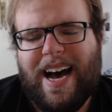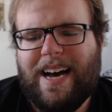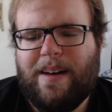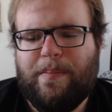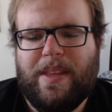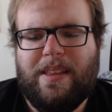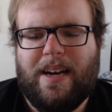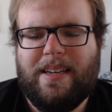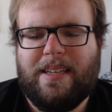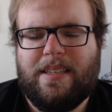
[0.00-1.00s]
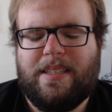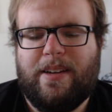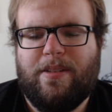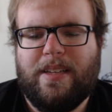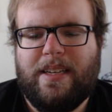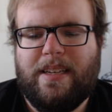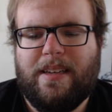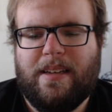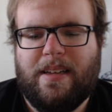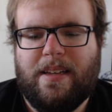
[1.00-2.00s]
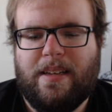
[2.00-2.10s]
Not necessarily